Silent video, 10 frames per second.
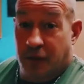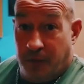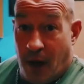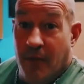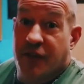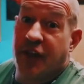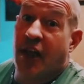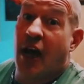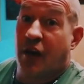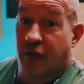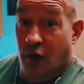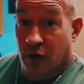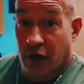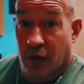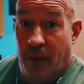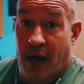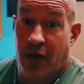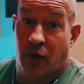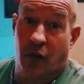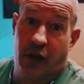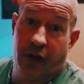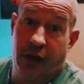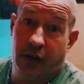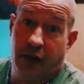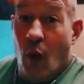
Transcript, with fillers: supremacy out of your little peckerwood?